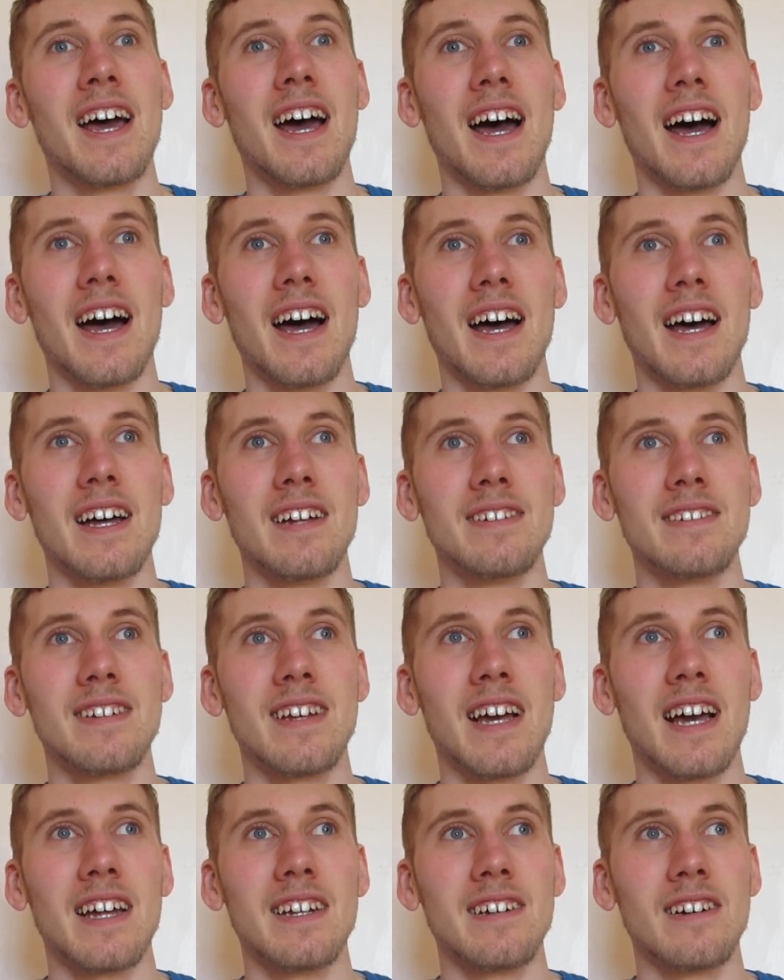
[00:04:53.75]
and
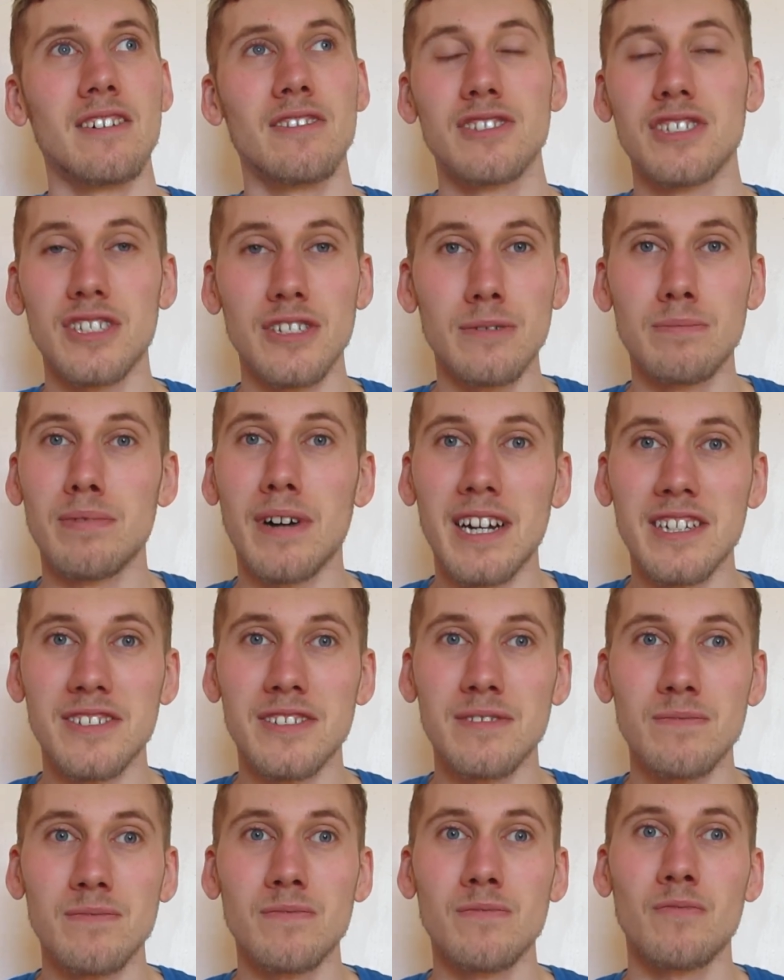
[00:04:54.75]
I was still
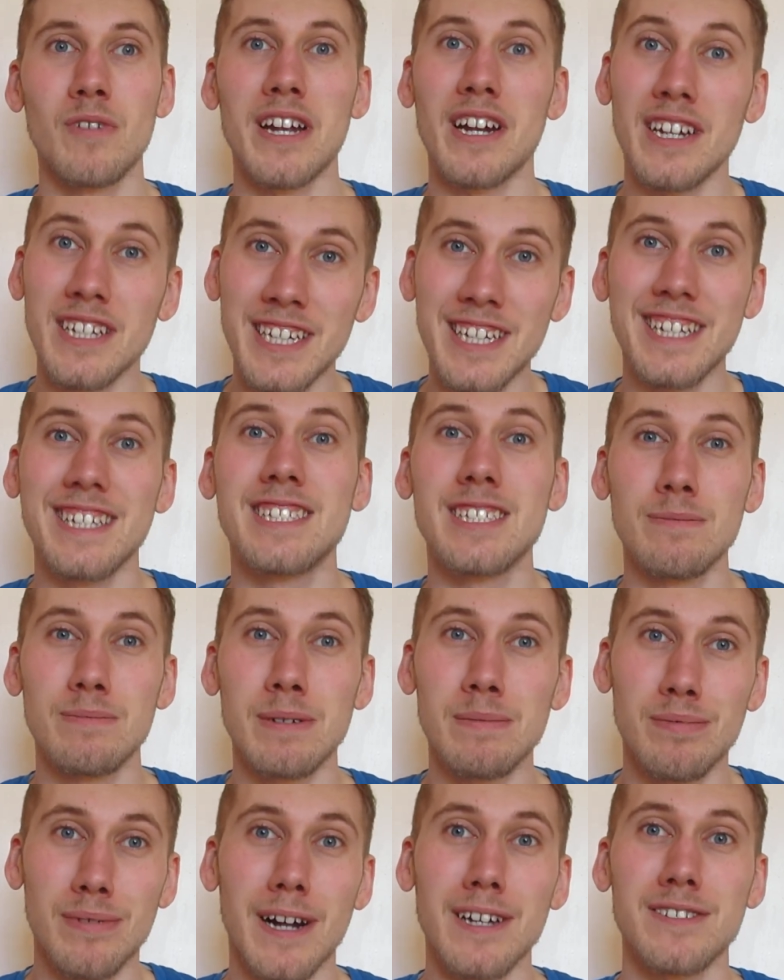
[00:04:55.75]
present when I needed to
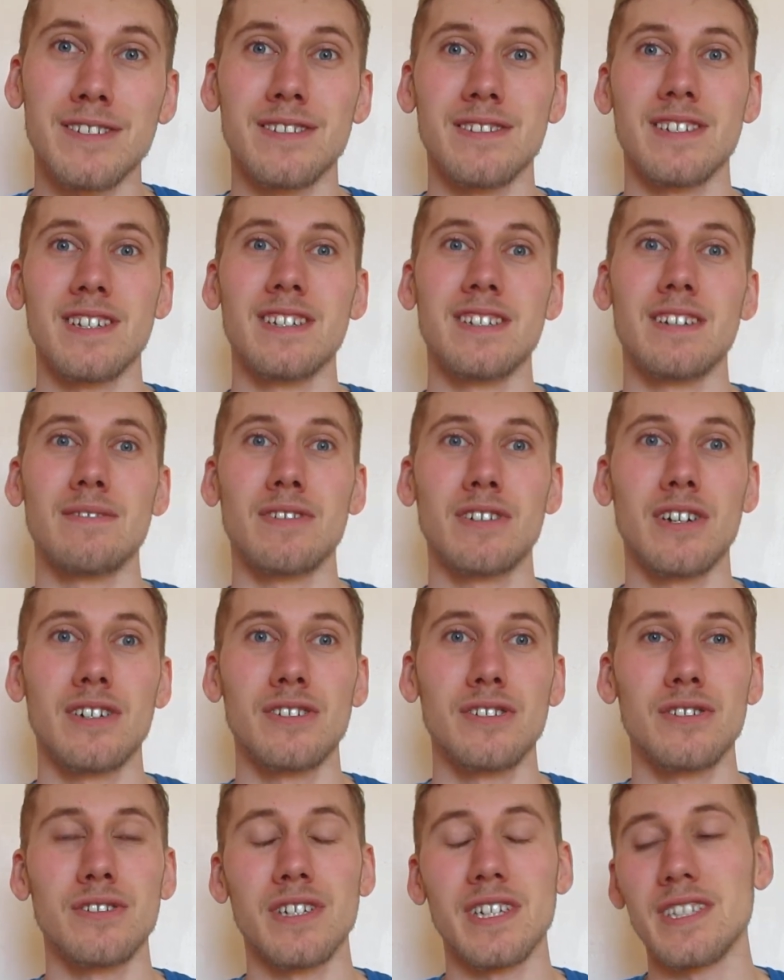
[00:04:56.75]
be present in another
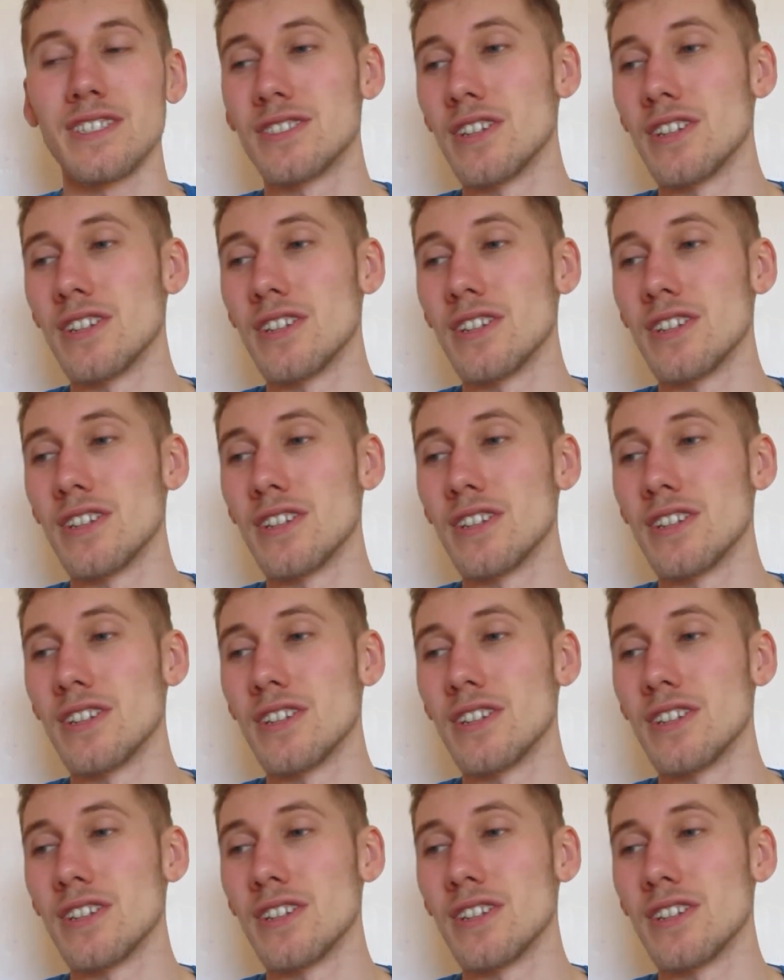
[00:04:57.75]
country.